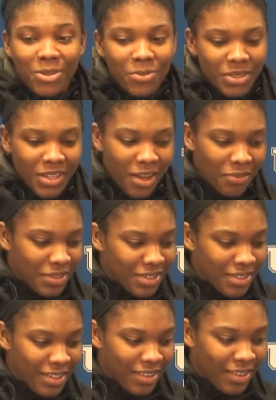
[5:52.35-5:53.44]
have so much
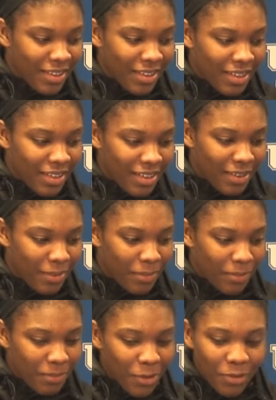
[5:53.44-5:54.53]
confidence in her.
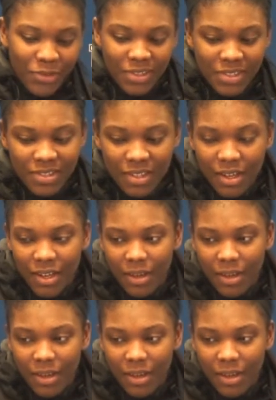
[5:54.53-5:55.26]
Over this